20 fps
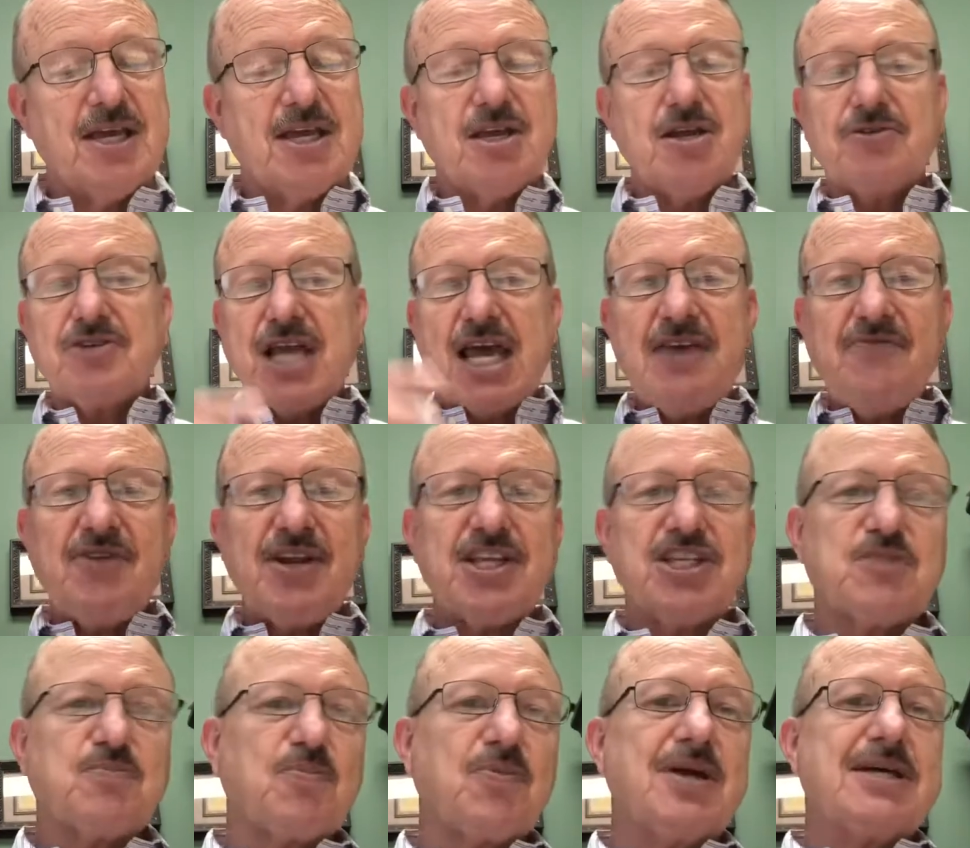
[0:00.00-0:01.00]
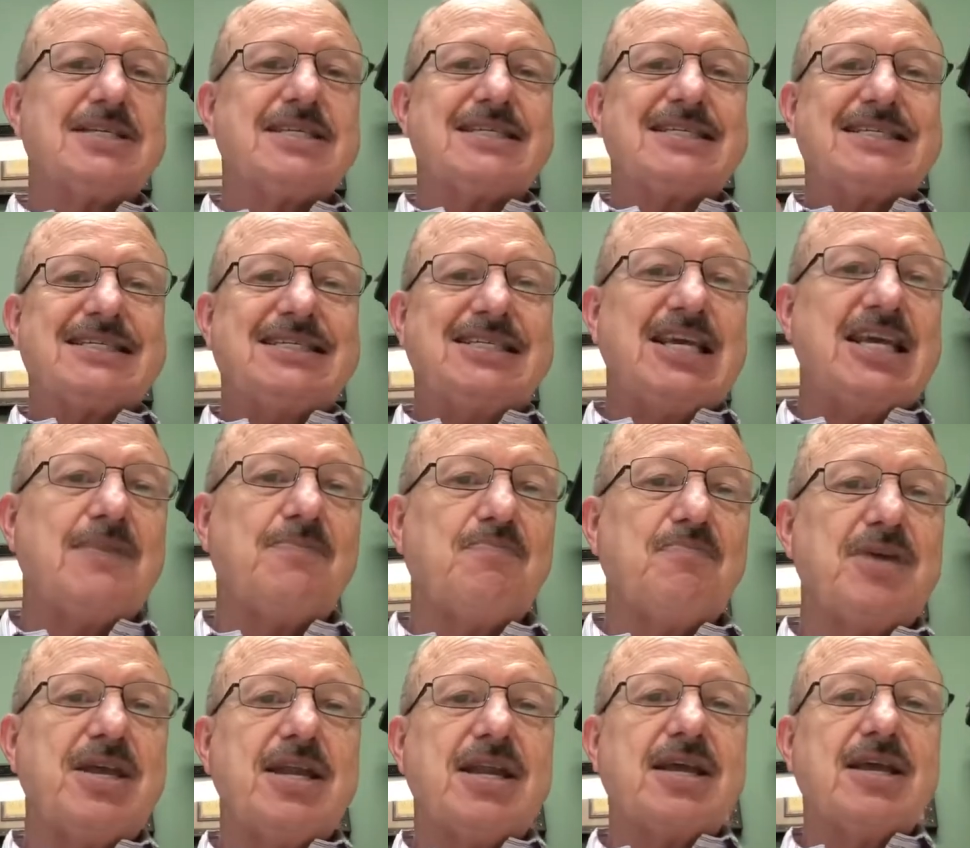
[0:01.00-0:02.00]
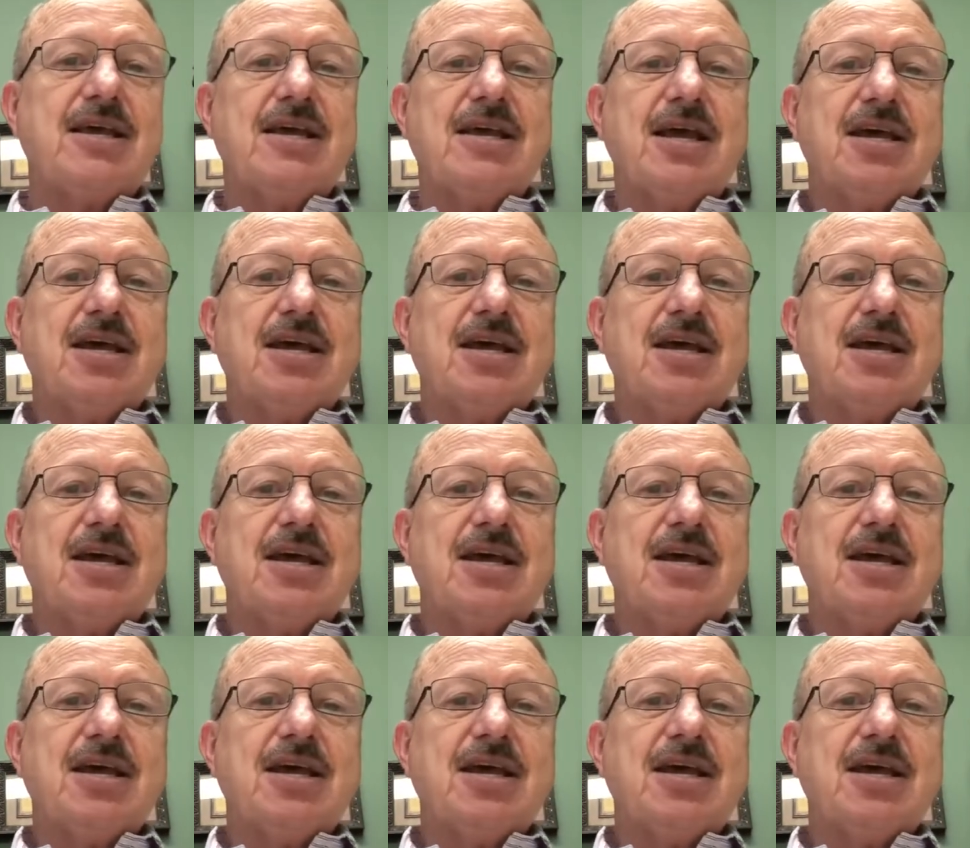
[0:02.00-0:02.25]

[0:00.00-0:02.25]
You know, David expresses deep meaning.